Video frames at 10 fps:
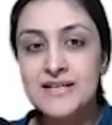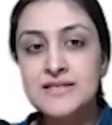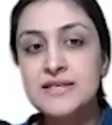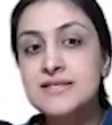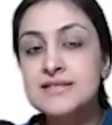
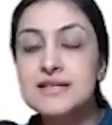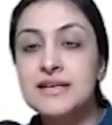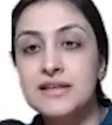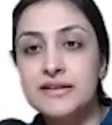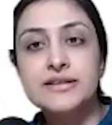is the
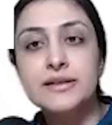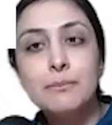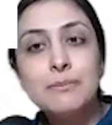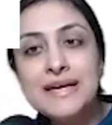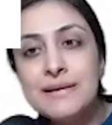signal the
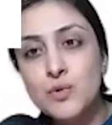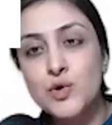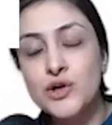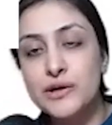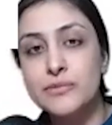b
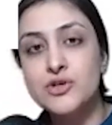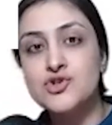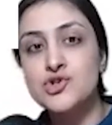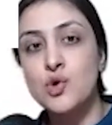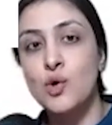mode
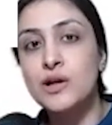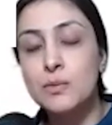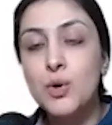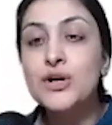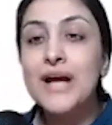image is all
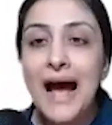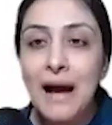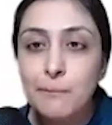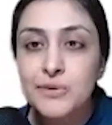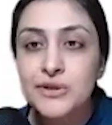about
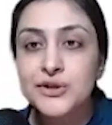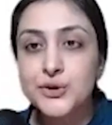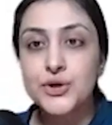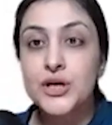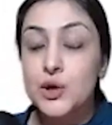
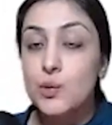amplitude